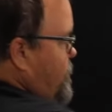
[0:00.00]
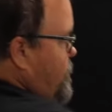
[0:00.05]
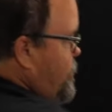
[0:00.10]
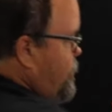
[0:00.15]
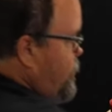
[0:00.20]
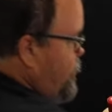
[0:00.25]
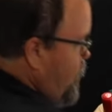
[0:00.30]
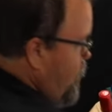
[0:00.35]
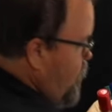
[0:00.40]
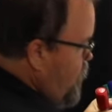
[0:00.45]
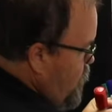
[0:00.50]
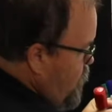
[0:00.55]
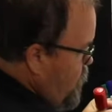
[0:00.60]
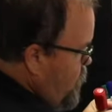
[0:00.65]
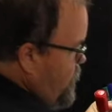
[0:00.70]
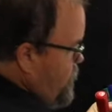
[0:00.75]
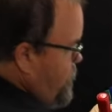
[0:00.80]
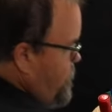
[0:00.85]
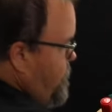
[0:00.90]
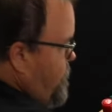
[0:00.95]

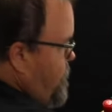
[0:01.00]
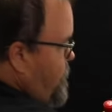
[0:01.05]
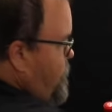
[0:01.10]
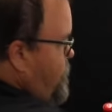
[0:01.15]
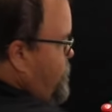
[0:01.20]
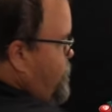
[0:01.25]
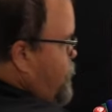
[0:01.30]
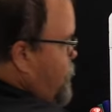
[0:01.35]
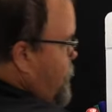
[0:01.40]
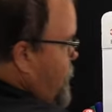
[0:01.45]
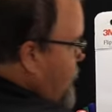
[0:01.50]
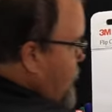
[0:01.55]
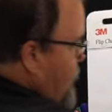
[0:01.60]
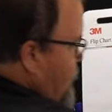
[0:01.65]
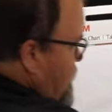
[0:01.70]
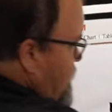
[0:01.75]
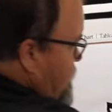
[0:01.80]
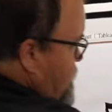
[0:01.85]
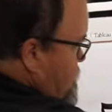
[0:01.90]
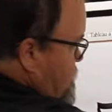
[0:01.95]
So if you
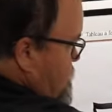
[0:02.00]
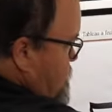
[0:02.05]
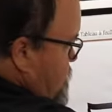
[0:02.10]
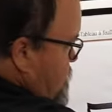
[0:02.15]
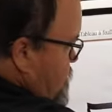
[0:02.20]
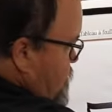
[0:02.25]
guys